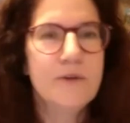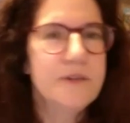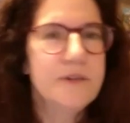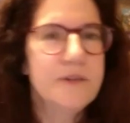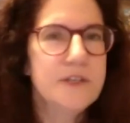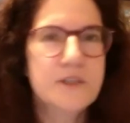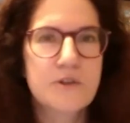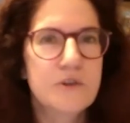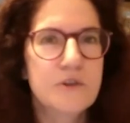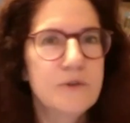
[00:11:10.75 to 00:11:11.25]

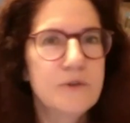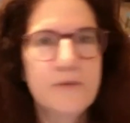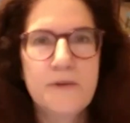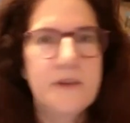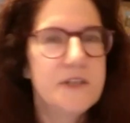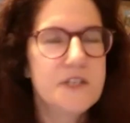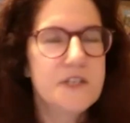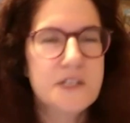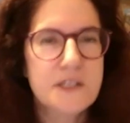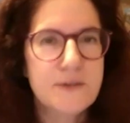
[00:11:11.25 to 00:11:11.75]
this group
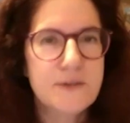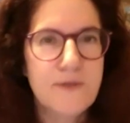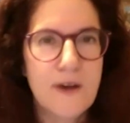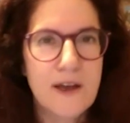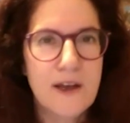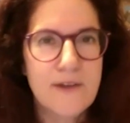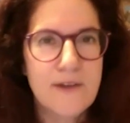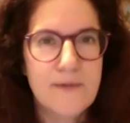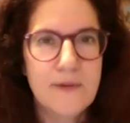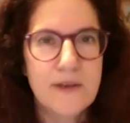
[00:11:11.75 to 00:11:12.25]
finishes
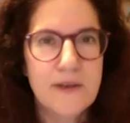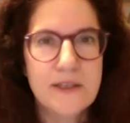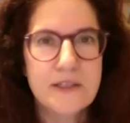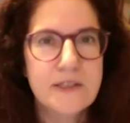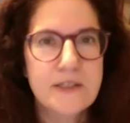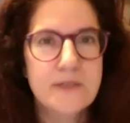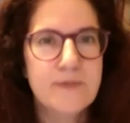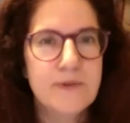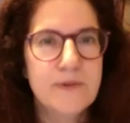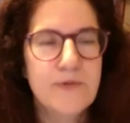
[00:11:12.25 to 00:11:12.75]
5
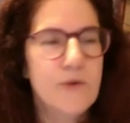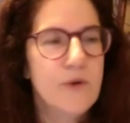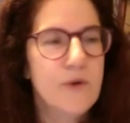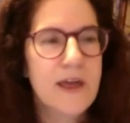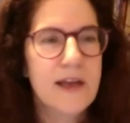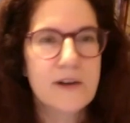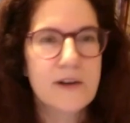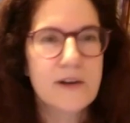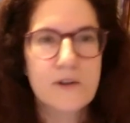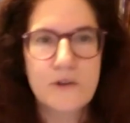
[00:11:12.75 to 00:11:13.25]
minutes before
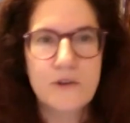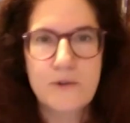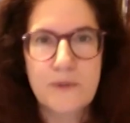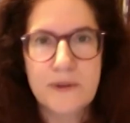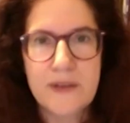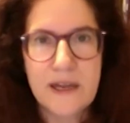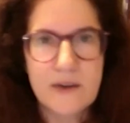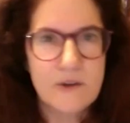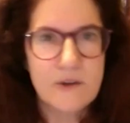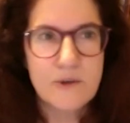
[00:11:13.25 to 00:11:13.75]
that group,
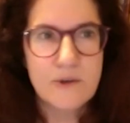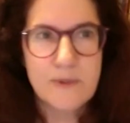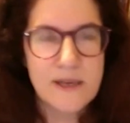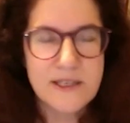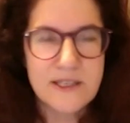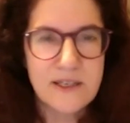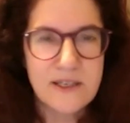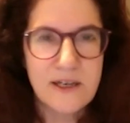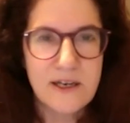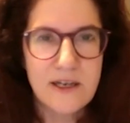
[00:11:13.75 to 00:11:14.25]
and that group
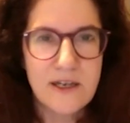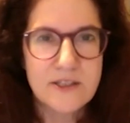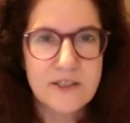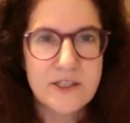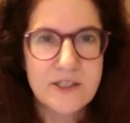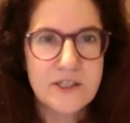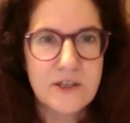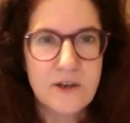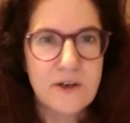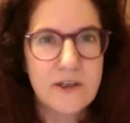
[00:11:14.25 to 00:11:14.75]
hasn't gotten
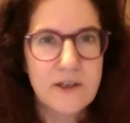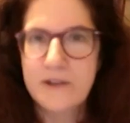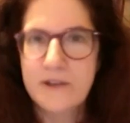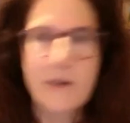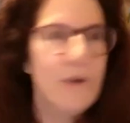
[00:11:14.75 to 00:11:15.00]
started.